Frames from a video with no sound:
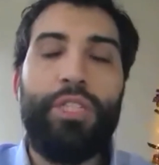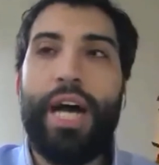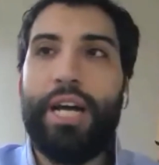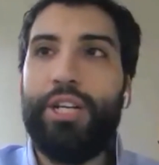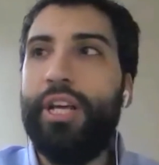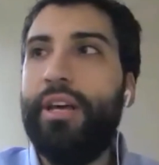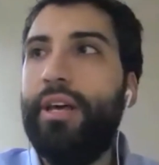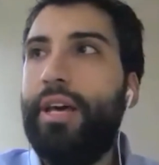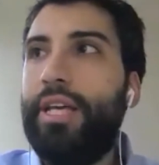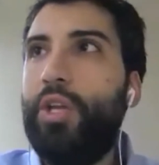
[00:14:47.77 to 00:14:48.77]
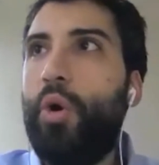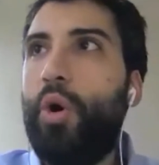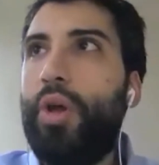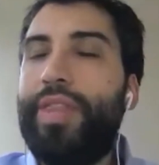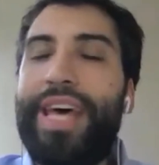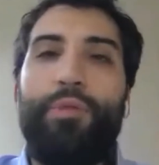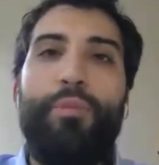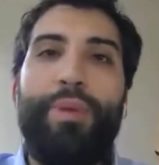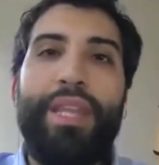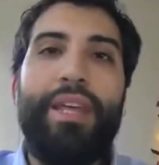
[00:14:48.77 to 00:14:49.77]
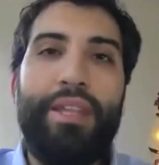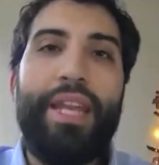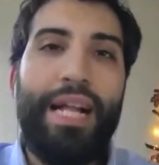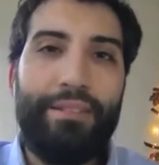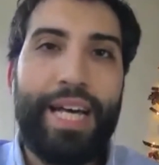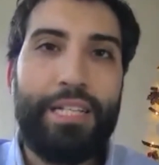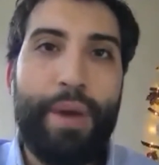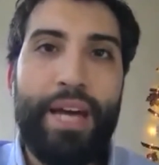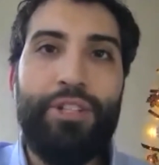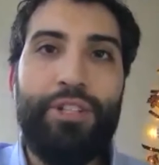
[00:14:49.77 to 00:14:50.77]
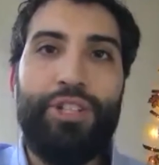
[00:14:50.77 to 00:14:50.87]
actually that will be the real test bench.